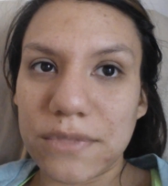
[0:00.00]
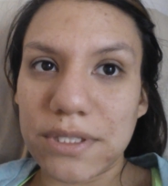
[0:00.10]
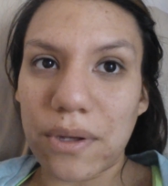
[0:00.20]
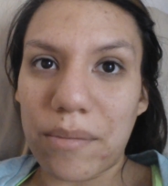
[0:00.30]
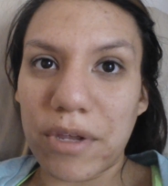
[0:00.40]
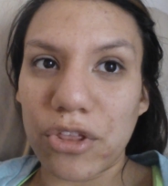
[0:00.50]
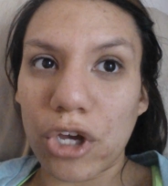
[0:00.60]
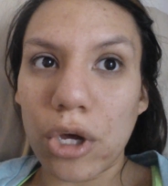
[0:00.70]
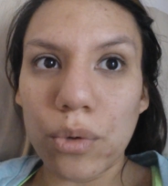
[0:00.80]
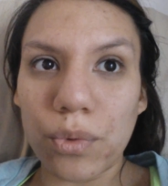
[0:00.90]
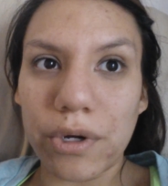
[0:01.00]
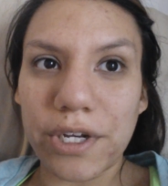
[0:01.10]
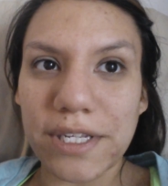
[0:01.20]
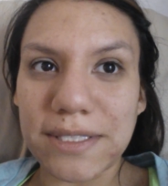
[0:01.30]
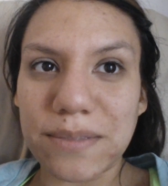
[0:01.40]
so i mean the code
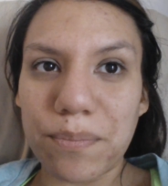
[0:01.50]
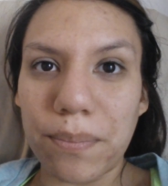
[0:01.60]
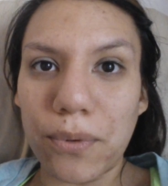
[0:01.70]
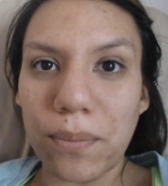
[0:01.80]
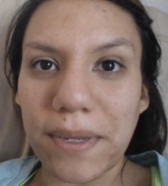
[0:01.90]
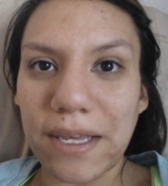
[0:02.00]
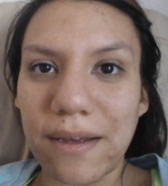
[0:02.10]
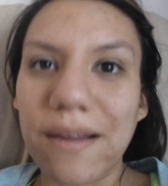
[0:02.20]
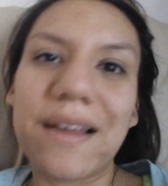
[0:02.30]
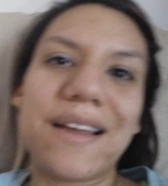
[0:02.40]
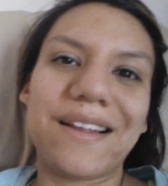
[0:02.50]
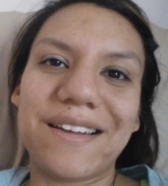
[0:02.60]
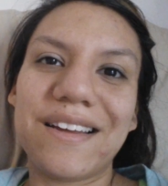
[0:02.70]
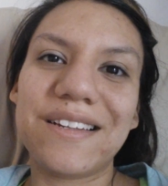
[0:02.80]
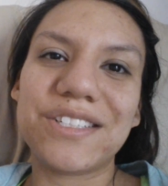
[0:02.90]
word is booby
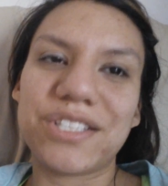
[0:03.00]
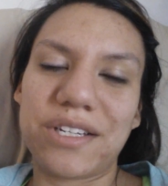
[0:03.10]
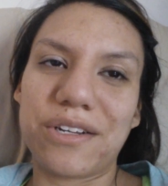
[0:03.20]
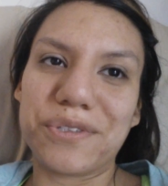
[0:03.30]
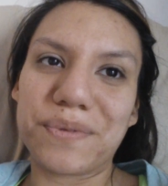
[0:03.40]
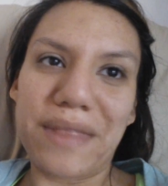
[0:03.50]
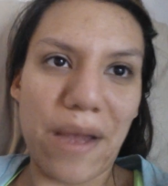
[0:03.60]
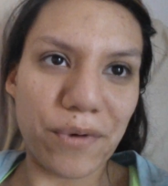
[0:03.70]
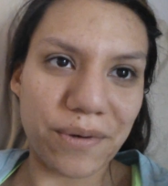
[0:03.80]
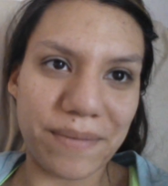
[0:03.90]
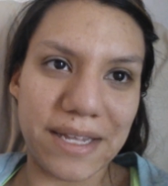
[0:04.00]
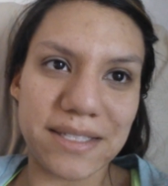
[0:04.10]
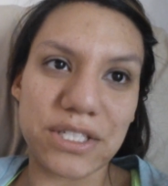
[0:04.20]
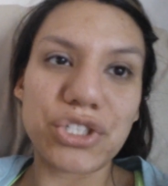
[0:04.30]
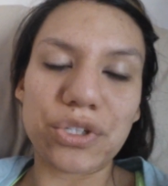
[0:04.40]
and she knows what that word
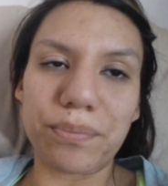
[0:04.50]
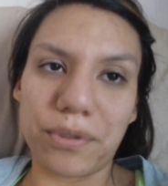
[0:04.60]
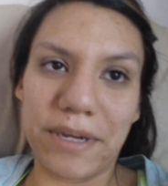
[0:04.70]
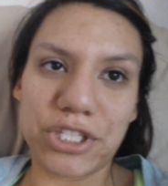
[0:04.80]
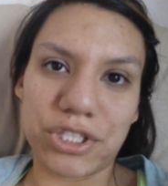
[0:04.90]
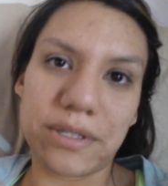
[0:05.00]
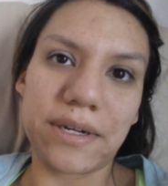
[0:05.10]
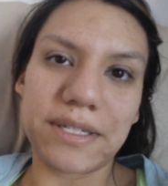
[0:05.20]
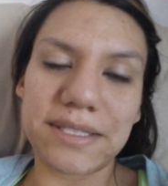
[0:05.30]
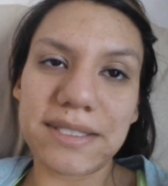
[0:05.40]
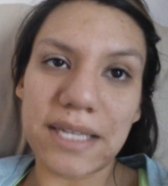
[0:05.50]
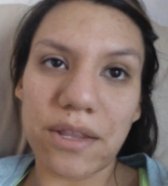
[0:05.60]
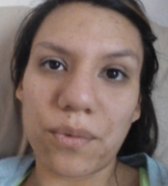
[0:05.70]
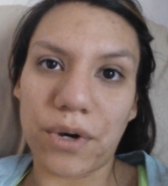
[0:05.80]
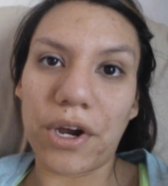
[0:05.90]
means and she'll pull my shirt down and say
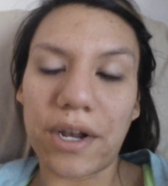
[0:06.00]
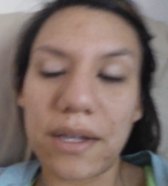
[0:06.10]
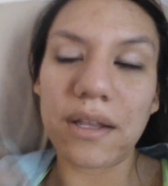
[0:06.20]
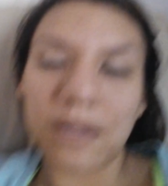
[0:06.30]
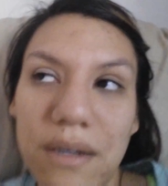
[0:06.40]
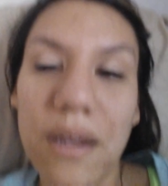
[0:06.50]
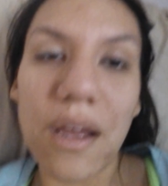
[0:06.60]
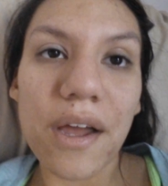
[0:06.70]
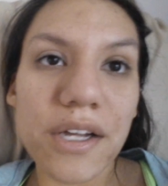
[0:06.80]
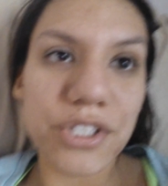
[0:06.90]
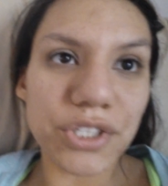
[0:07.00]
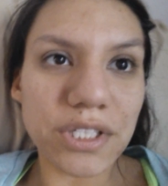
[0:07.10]
the word and then she'll